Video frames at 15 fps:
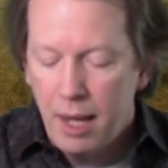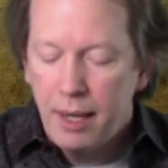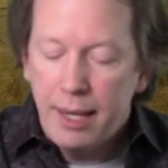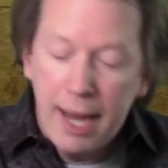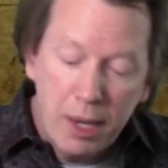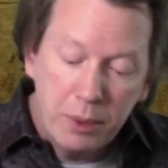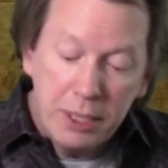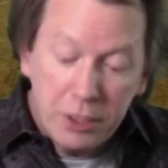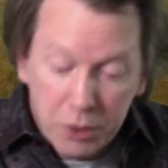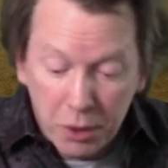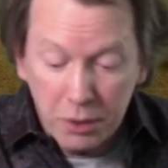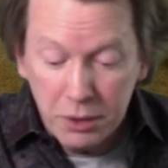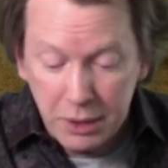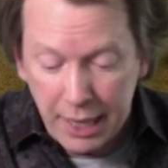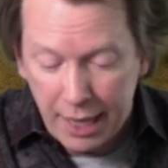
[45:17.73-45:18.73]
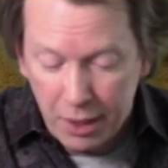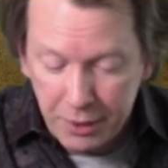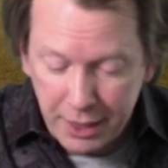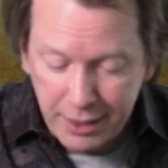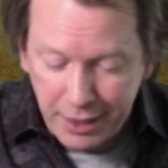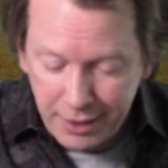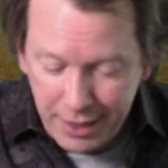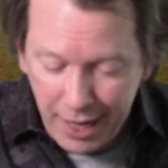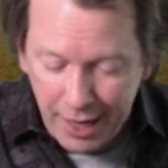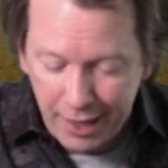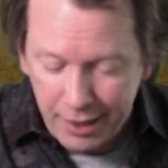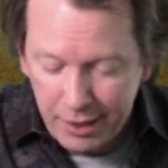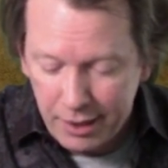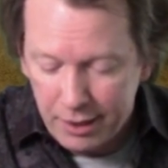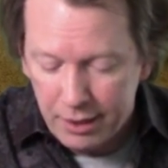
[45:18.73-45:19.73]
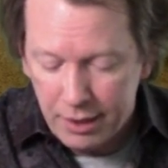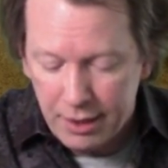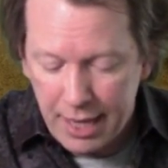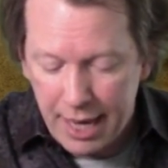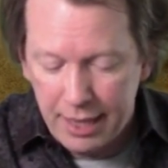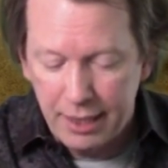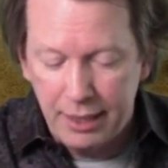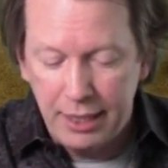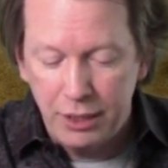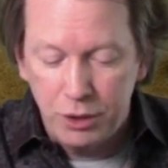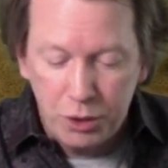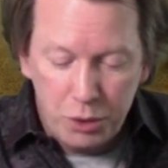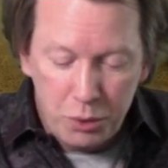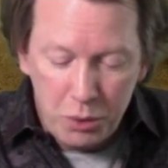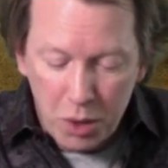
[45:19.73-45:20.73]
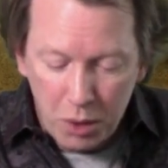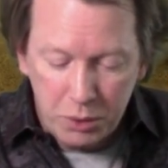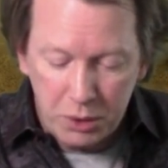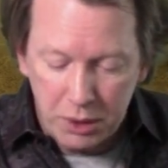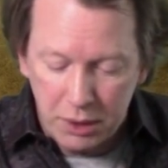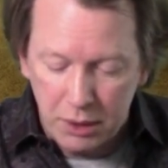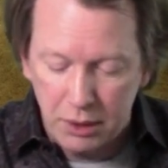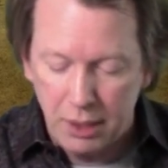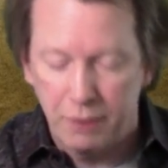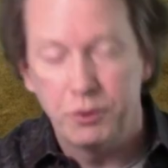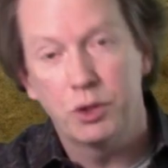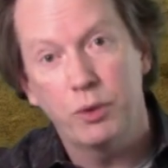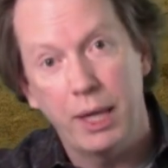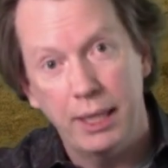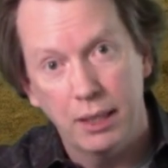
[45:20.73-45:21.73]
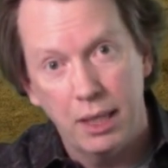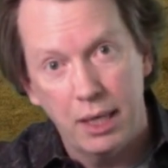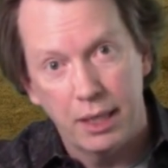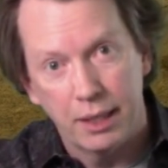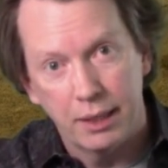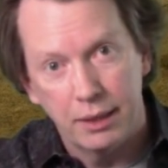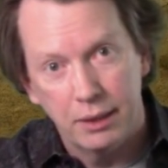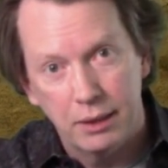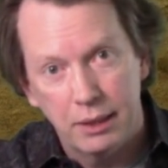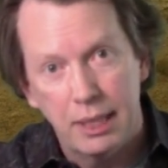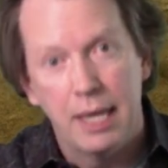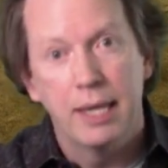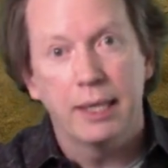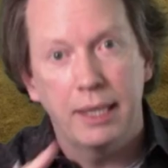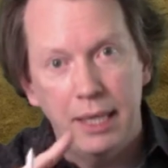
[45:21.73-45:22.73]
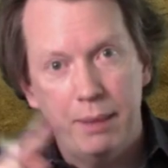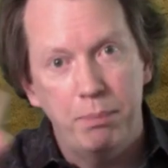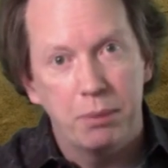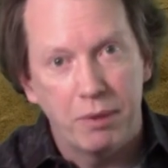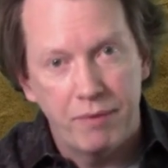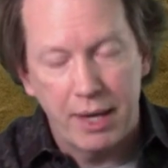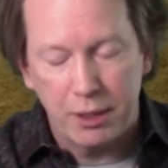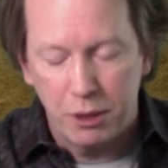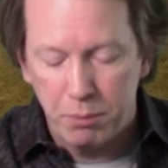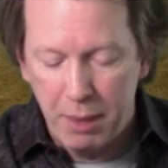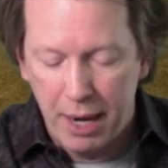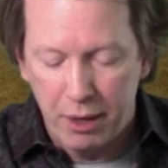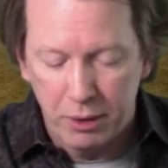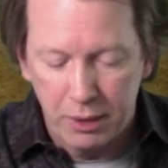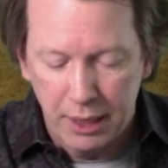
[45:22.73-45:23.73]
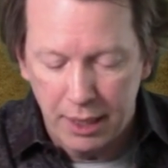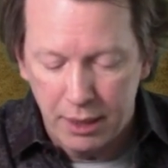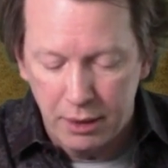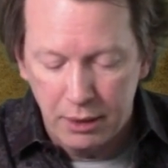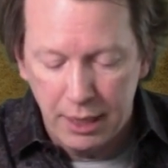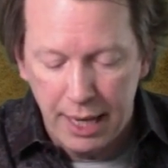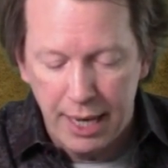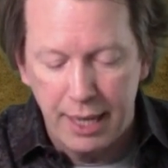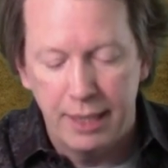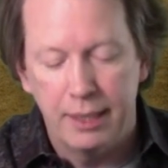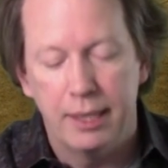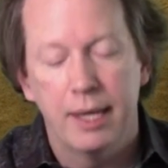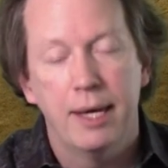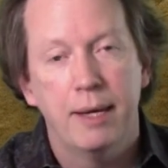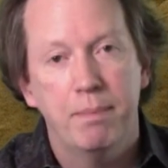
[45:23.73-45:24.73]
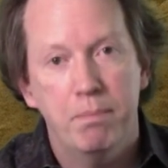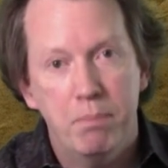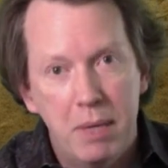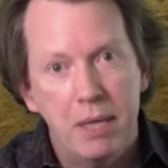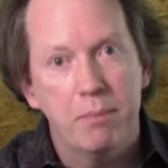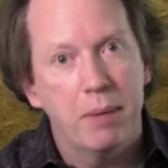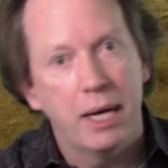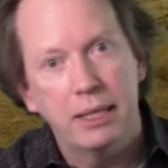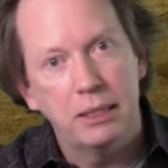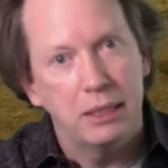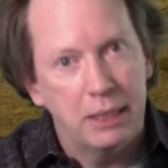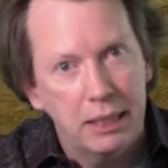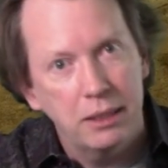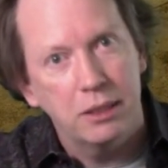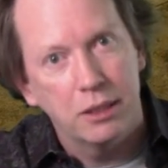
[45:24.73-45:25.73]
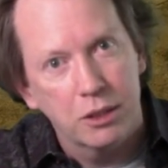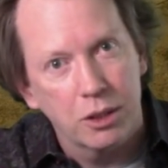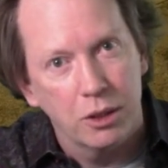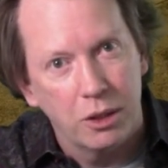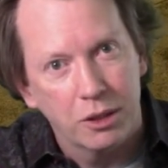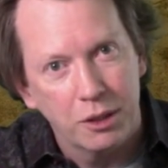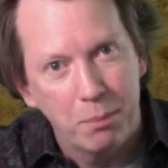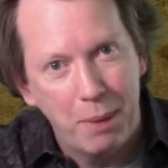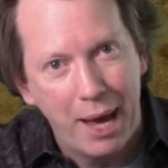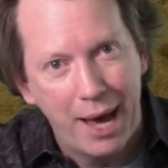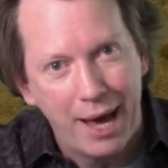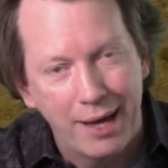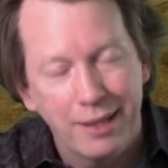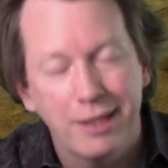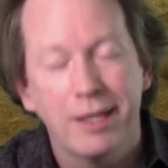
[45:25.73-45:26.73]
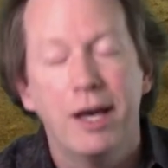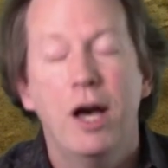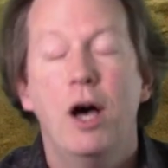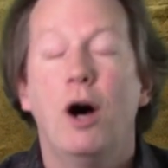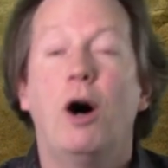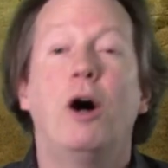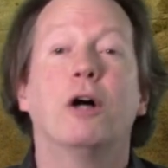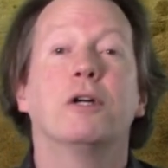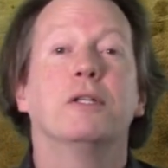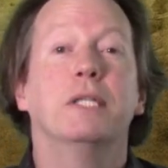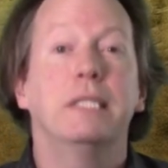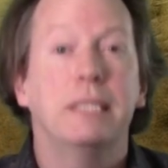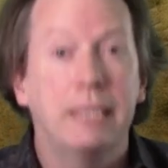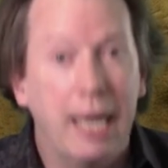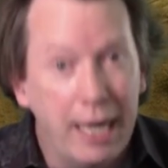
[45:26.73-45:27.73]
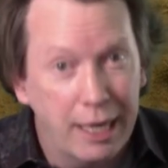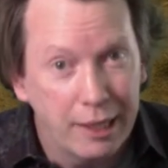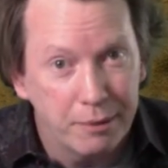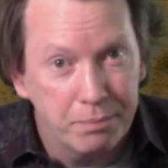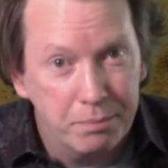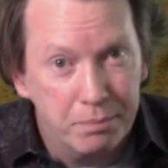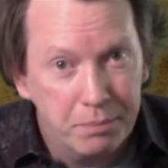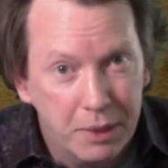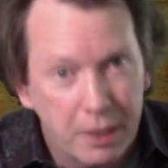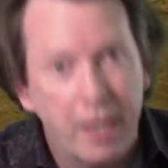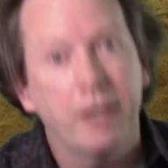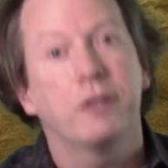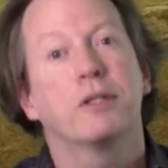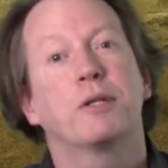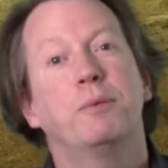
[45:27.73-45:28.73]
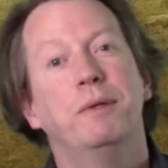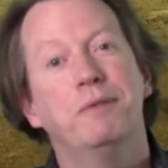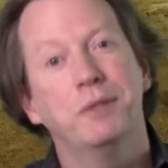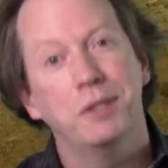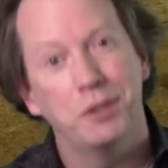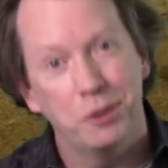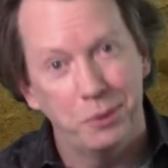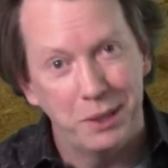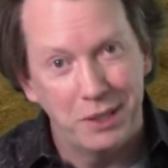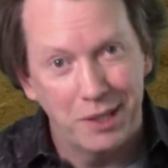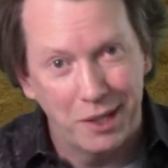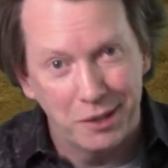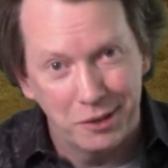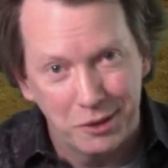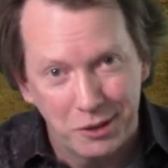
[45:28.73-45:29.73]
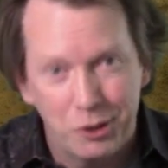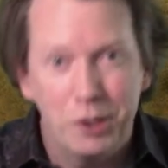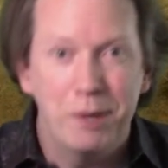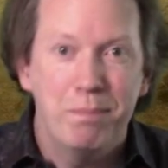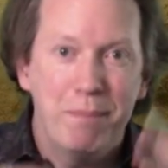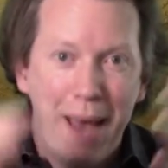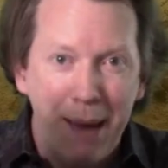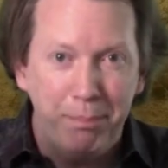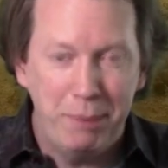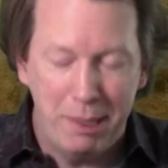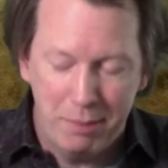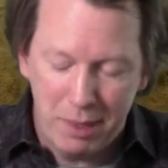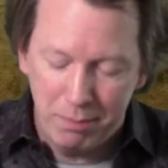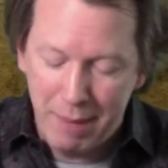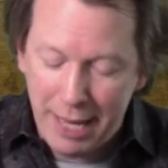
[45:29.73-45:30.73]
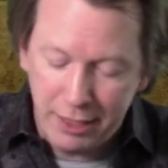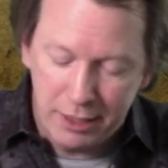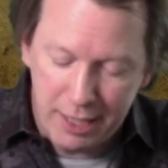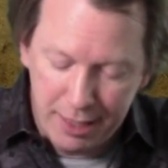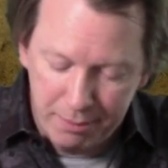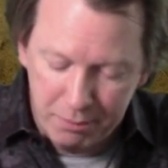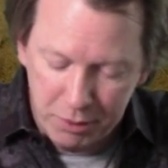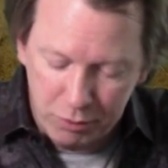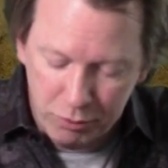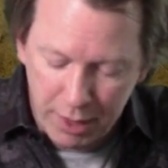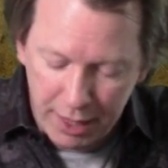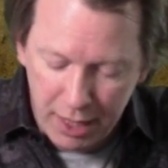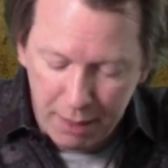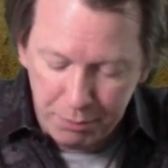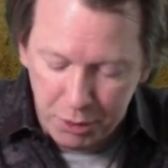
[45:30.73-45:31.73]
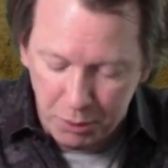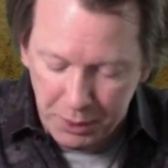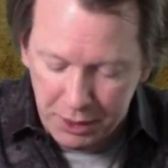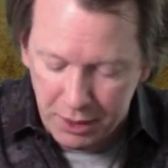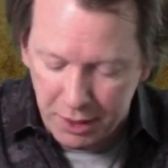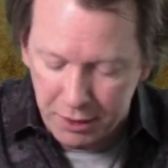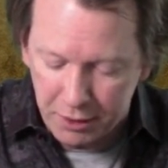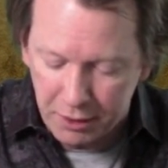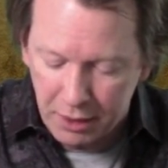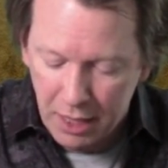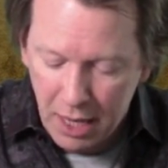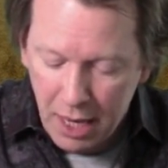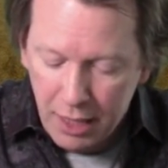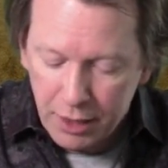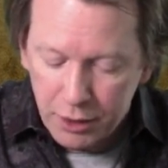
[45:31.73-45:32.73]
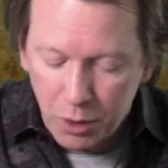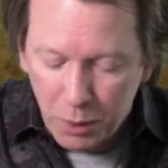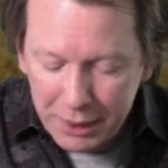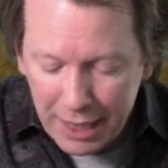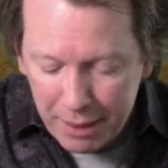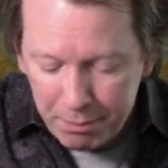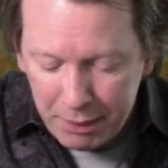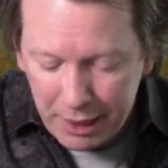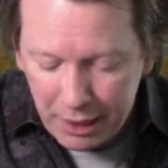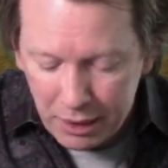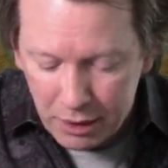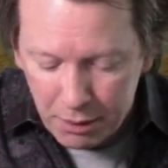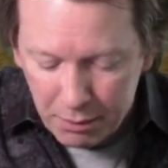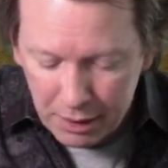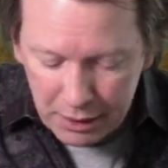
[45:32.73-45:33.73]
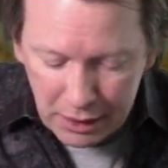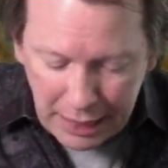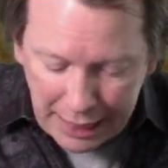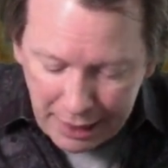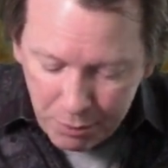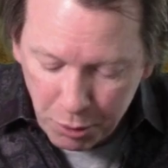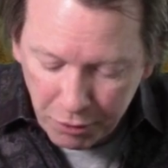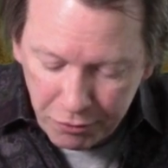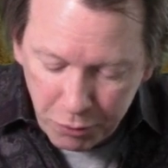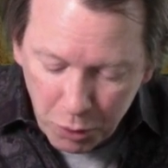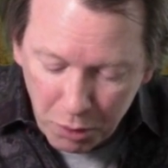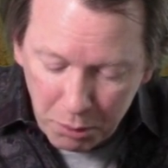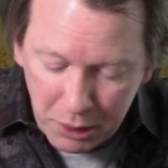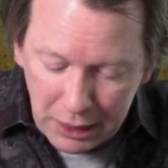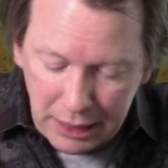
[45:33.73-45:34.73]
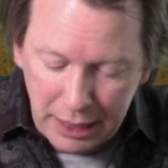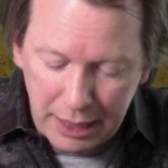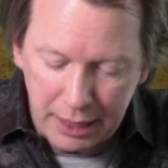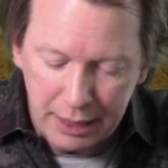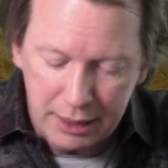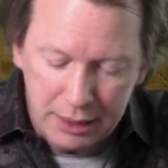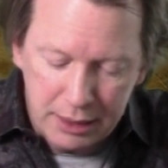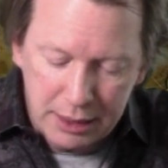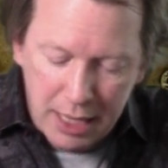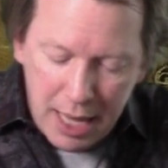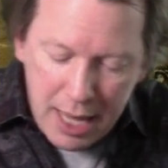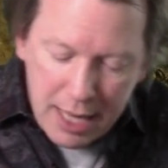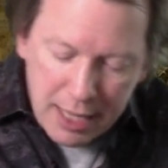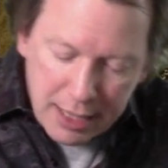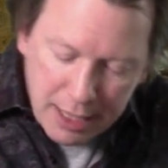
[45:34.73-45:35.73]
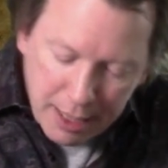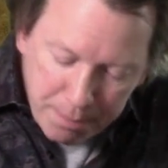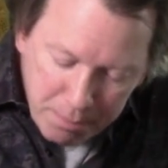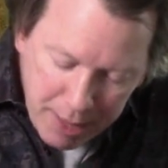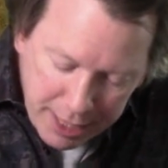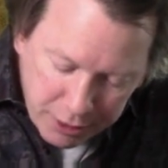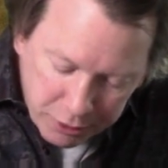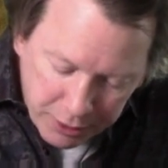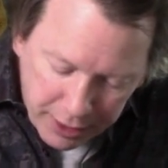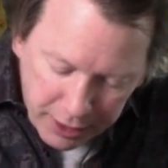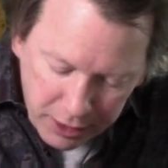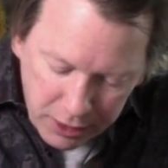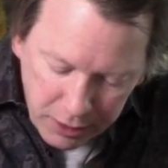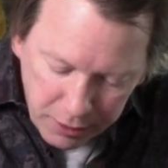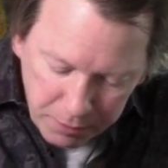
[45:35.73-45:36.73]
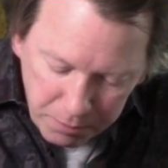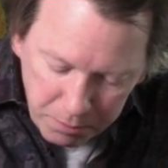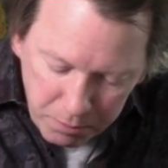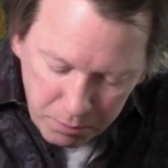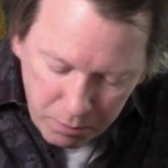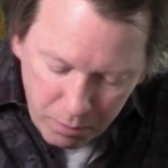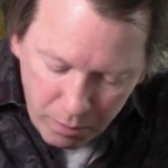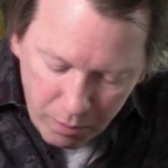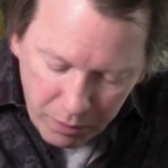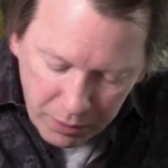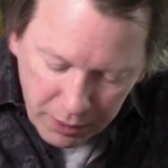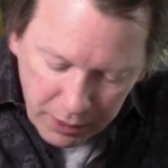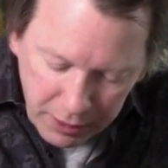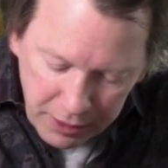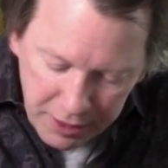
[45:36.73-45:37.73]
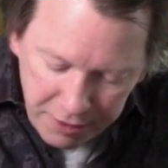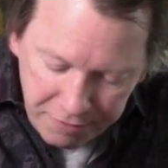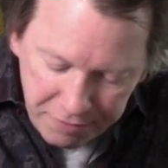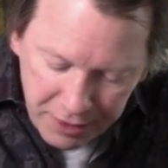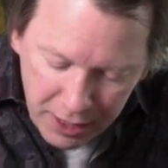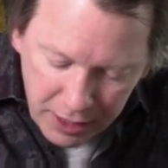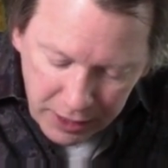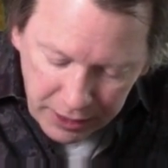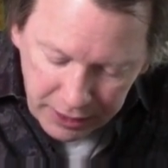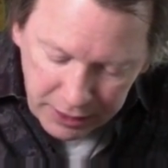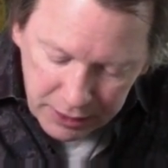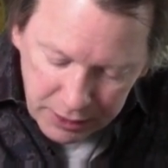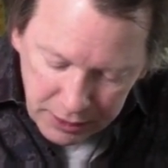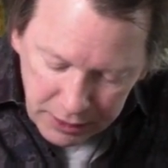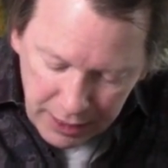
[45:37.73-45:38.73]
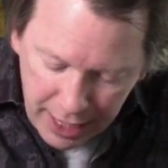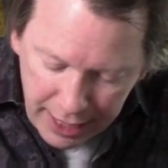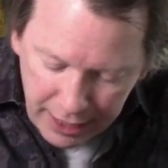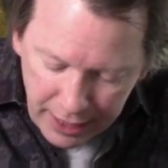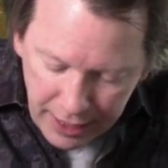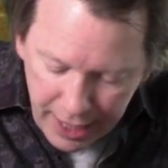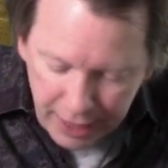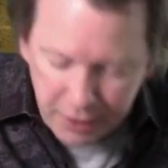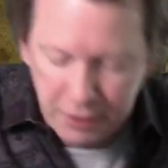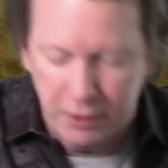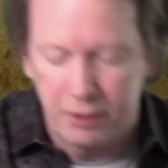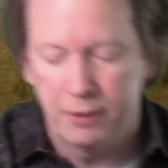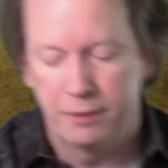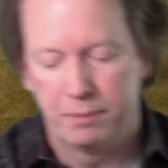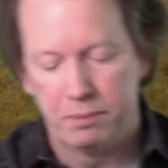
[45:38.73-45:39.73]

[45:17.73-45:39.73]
Now, it turns out, as I said, that these two notions of straight lines, keep the vector parallel and minimize the distance along the path, are the same. They're equivalent to each other. You can match them right up to each other. So what that means slightly more formally is the metric defines a connection.